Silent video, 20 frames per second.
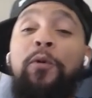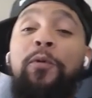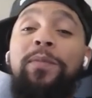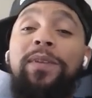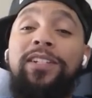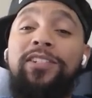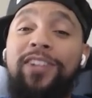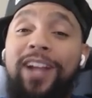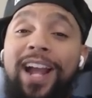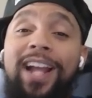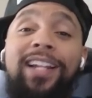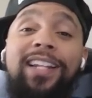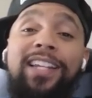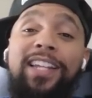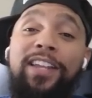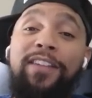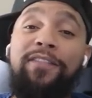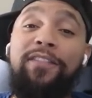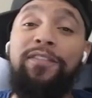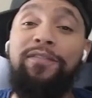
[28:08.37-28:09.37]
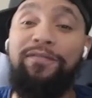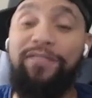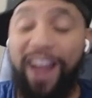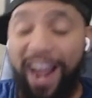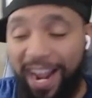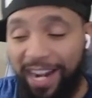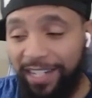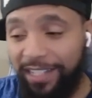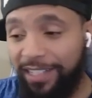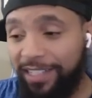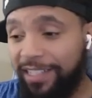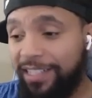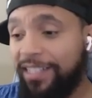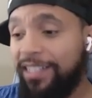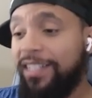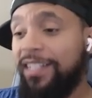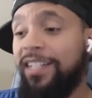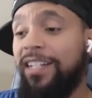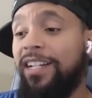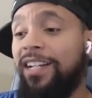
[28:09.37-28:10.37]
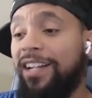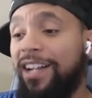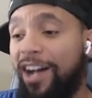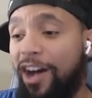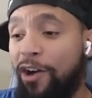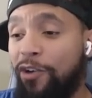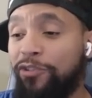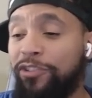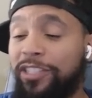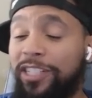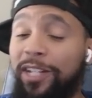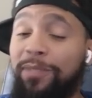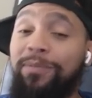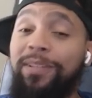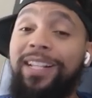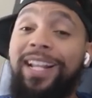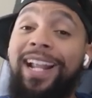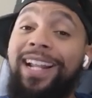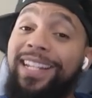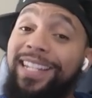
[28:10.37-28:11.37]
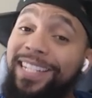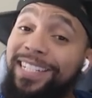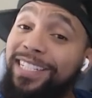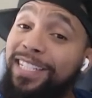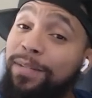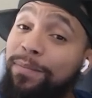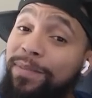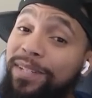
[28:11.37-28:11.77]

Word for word: who be trying to give advice on something that needs to be